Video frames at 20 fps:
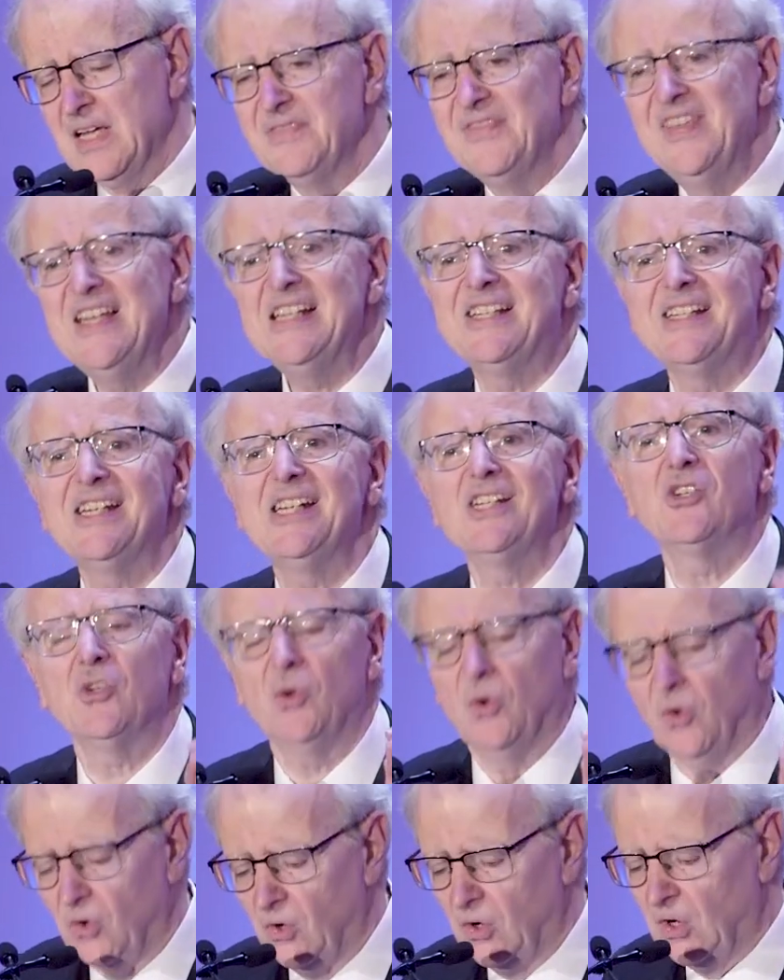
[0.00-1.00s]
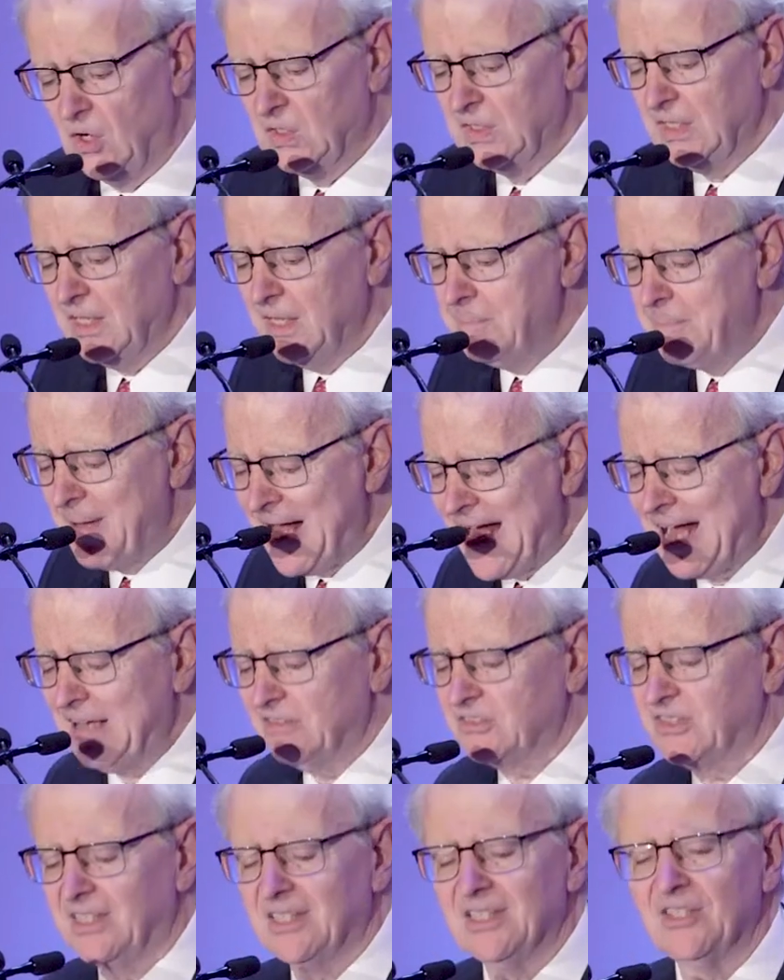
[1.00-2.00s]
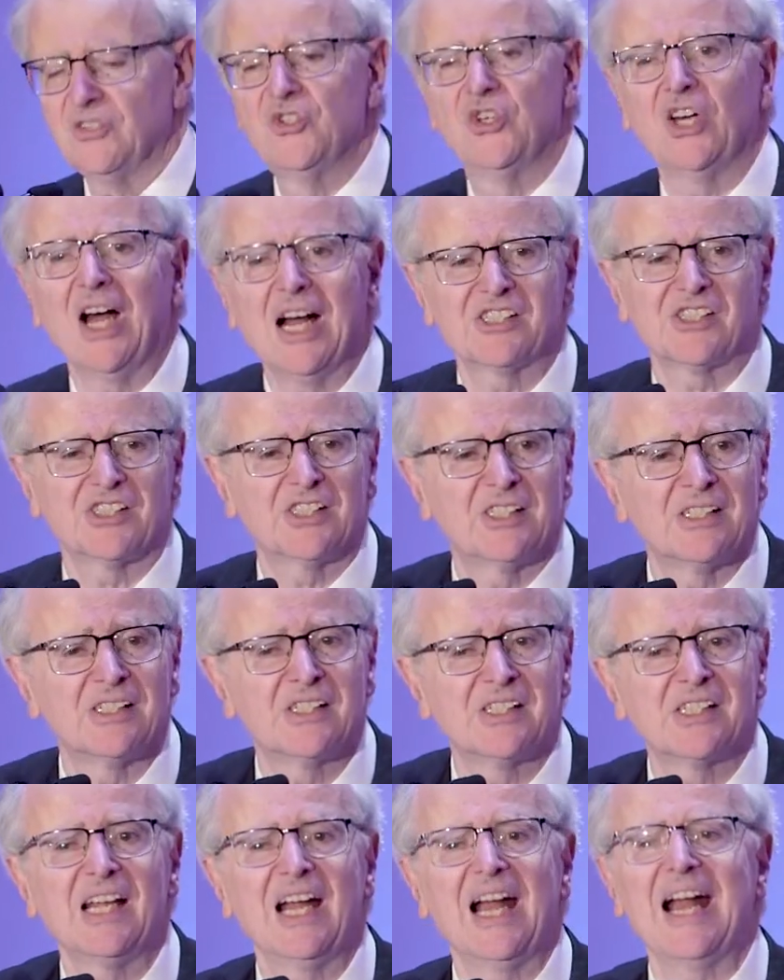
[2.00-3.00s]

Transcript: This is all about justice,